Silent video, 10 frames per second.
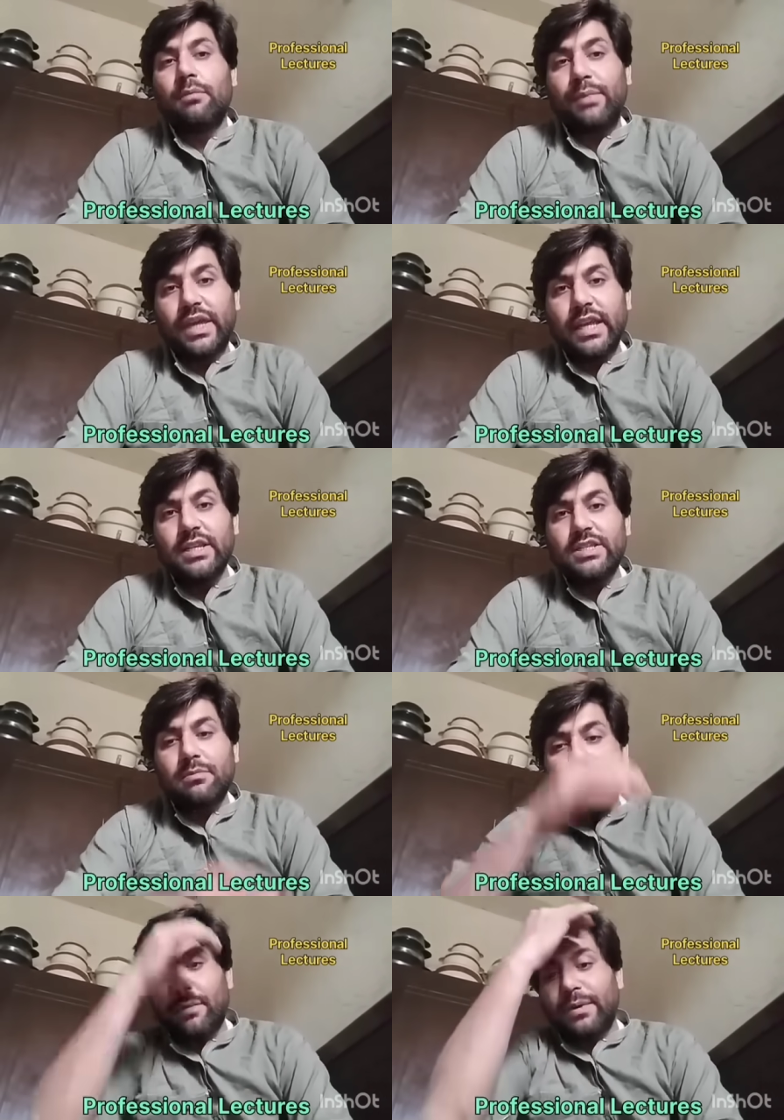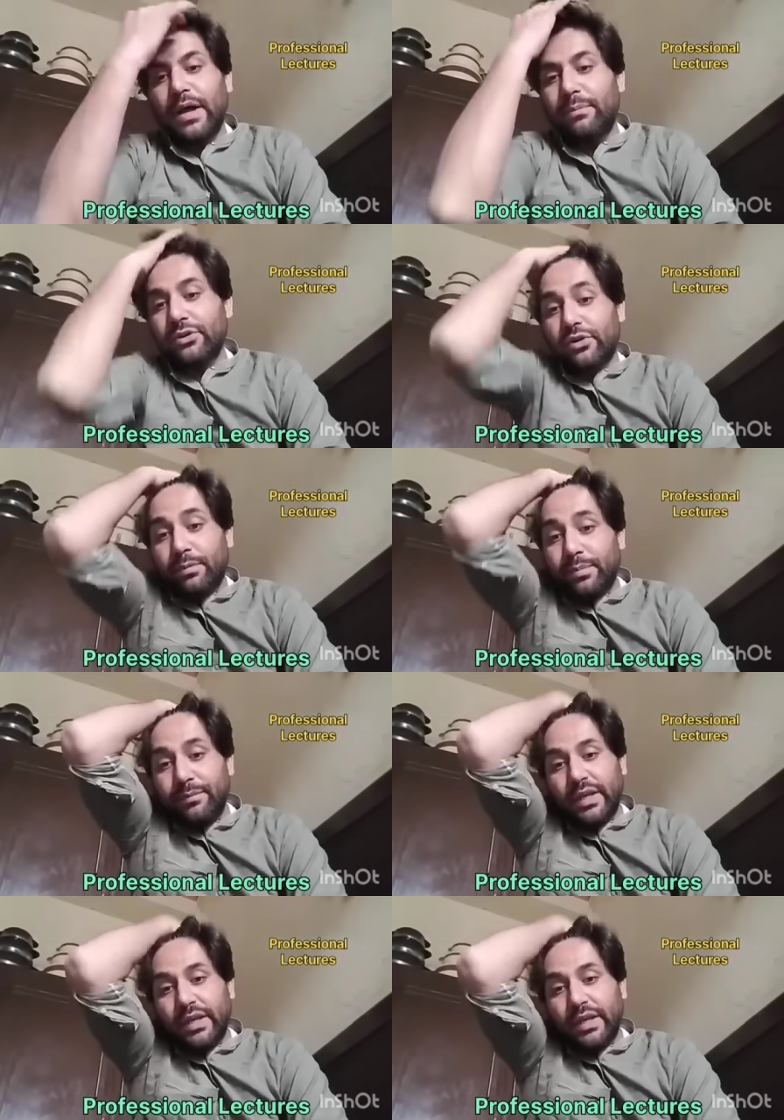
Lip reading: Mechanism of hypertrophy: